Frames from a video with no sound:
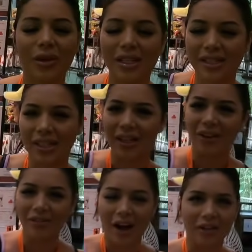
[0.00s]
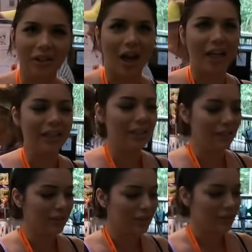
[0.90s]
want a single file line
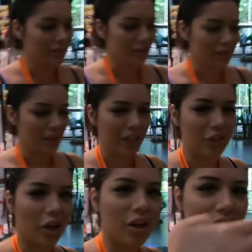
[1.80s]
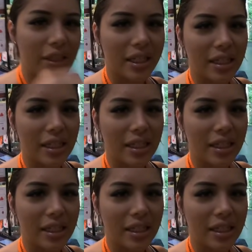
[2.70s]
and COVID